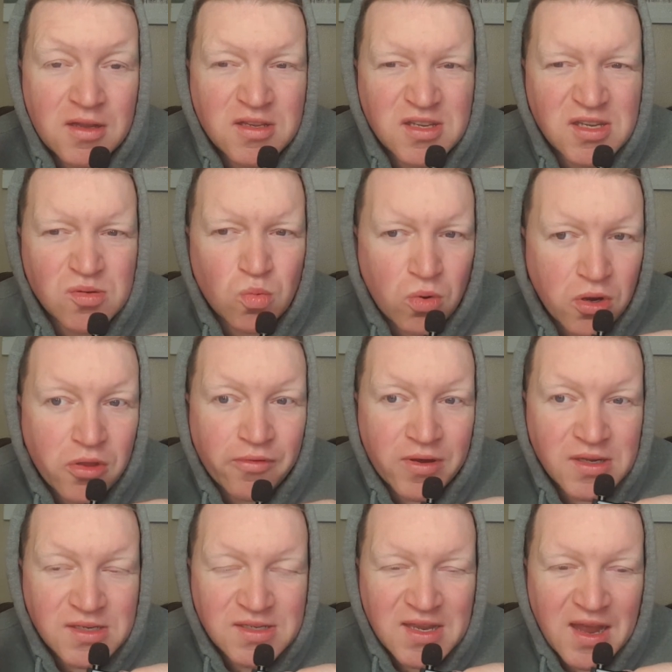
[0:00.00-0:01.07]
So that's one of the
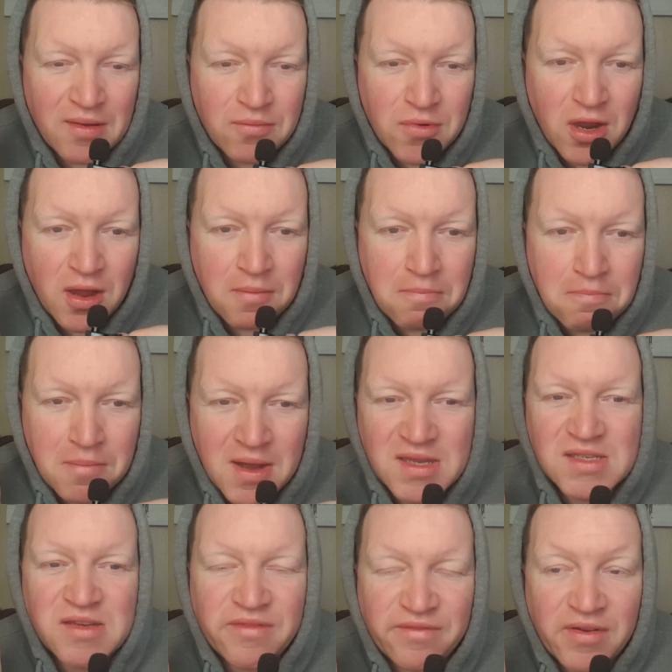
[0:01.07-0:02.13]
reasons I'm not a
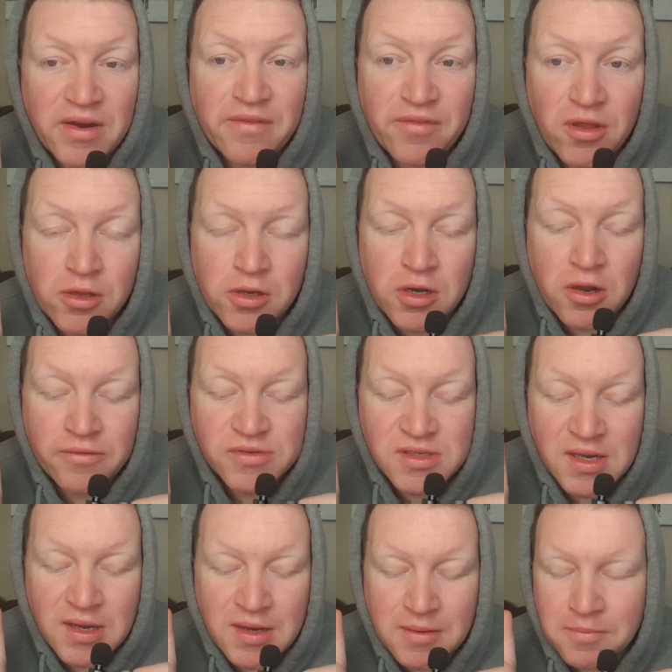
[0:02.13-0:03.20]
massive fan of
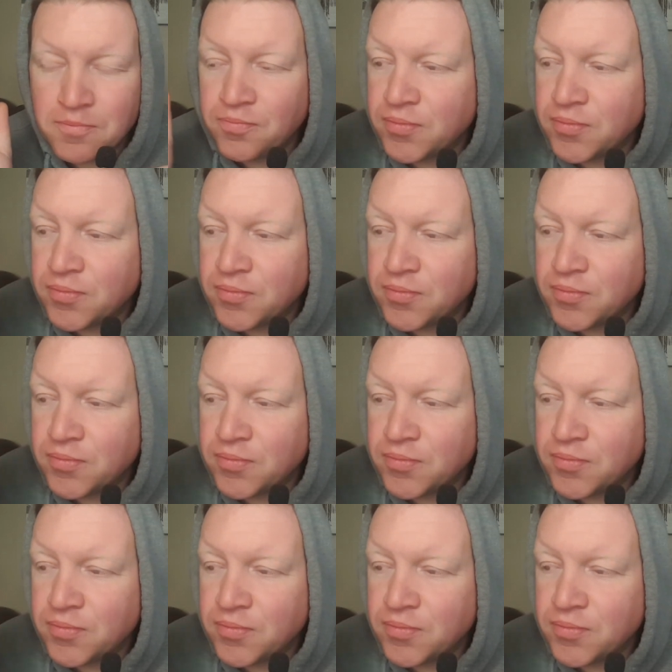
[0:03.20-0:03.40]
Volkanovski.